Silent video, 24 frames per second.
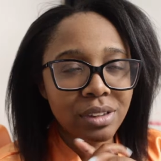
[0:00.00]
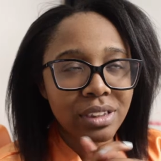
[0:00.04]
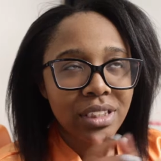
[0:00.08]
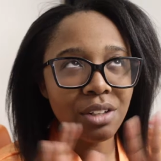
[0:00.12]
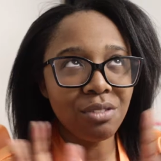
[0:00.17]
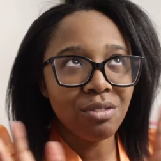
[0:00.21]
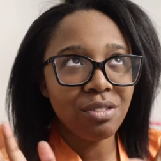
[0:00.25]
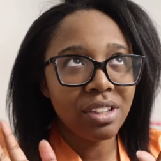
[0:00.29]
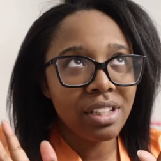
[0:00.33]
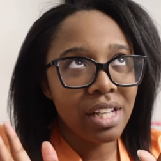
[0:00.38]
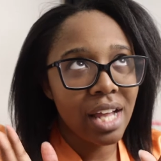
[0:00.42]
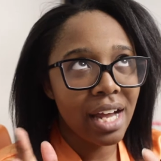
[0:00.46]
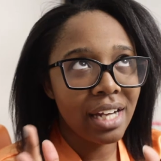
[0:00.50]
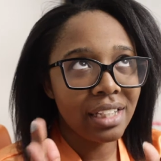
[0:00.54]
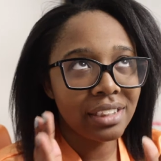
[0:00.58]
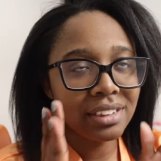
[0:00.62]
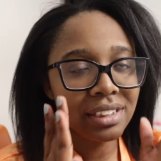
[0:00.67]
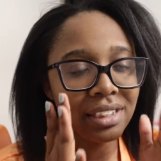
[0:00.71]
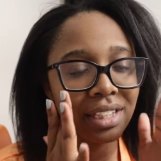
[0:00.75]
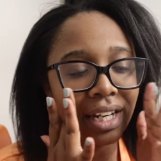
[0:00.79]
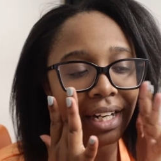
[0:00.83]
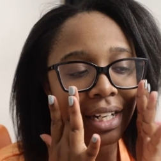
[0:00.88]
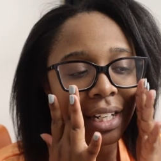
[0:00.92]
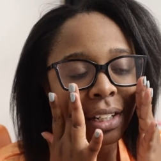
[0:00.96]

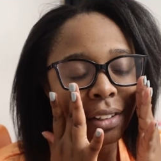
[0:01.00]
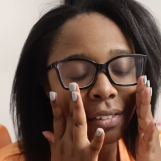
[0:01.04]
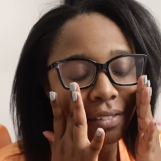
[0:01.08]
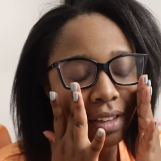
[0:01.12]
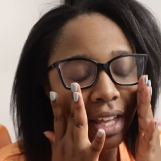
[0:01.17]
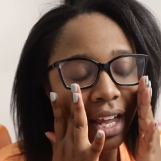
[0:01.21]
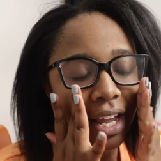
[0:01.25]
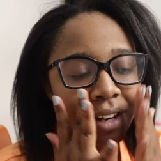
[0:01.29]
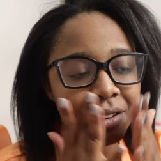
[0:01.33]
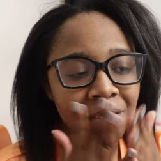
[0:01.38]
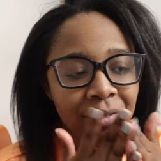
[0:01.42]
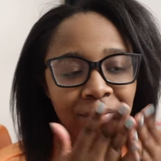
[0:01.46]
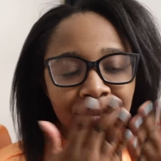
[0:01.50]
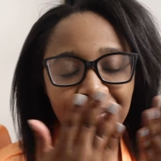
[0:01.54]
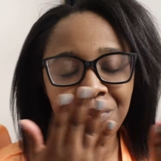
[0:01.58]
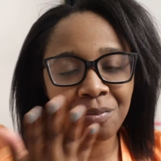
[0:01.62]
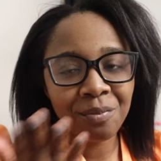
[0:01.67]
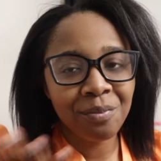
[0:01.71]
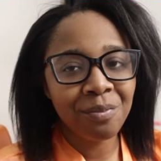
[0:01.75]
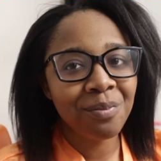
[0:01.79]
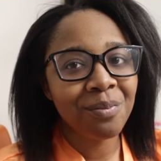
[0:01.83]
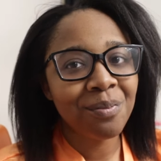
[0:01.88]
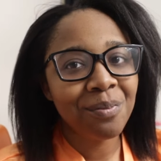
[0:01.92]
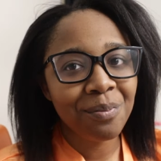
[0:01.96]
self-relaxing, any of that,
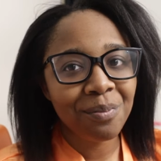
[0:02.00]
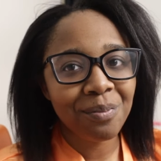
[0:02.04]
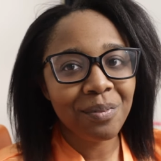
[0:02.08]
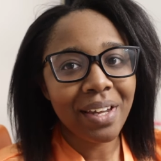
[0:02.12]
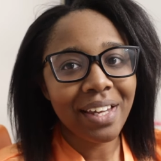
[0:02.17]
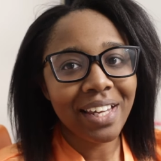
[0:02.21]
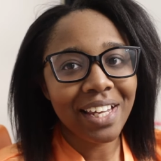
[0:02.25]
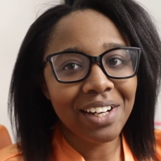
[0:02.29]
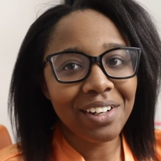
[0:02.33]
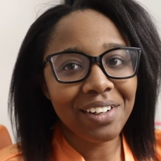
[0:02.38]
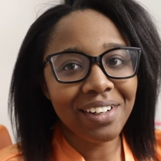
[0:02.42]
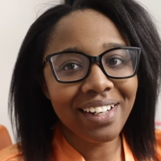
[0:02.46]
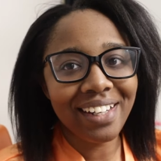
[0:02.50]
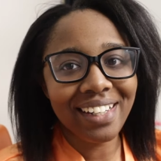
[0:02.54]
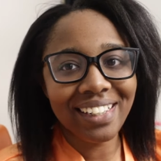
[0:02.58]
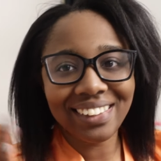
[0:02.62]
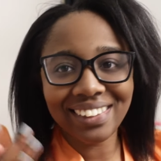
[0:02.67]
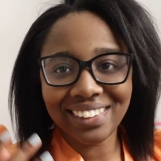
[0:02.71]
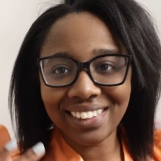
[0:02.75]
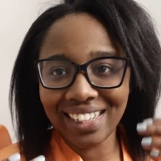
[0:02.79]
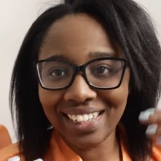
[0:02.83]
here it is